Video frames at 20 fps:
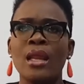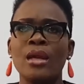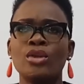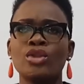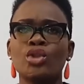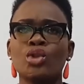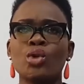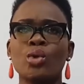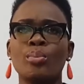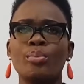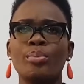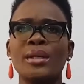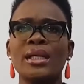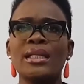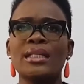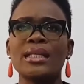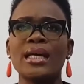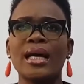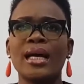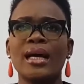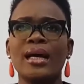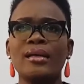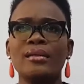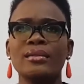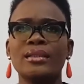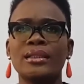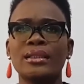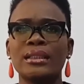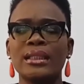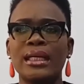So Peter
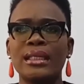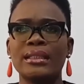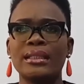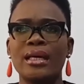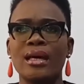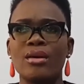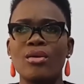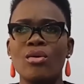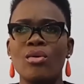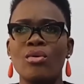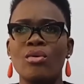said that,